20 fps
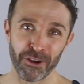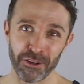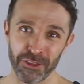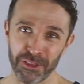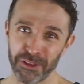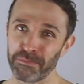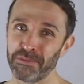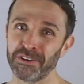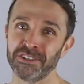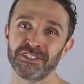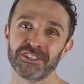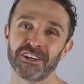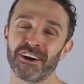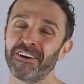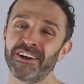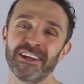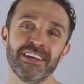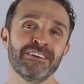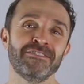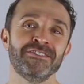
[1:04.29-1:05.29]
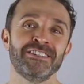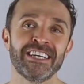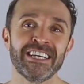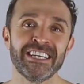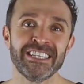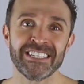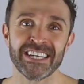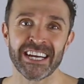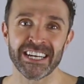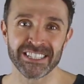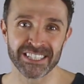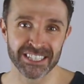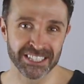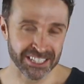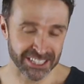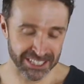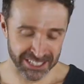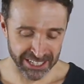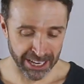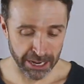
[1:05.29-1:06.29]
The majority of DJs are
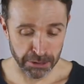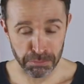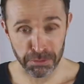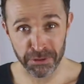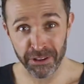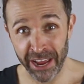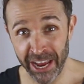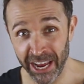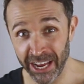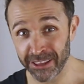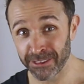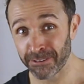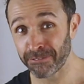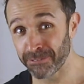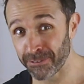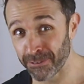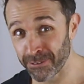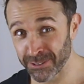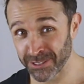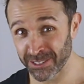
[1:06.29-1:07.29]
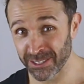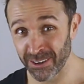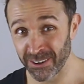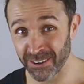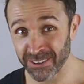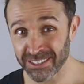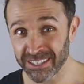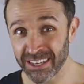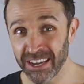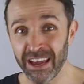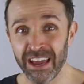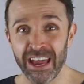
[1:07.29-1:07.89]
just like playing the full songs,